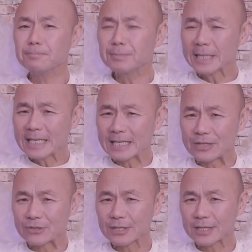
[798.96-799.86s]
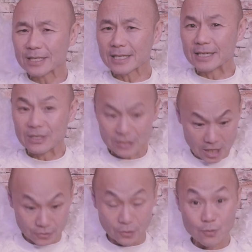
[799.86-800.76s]
Peace is
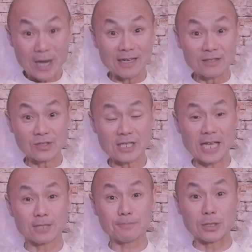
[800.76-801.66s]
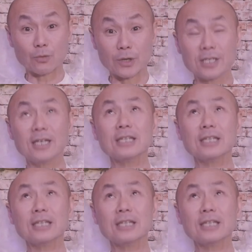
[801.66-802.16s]
the reconciliation between